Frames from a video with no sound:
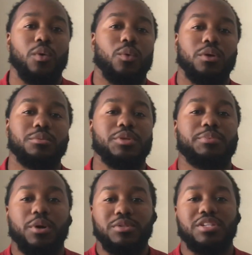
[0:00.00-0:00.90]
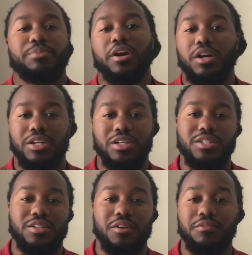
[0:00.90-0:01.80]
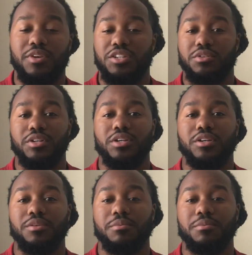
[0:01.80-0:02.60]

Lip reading: welcome to Posey's Paradise, featuring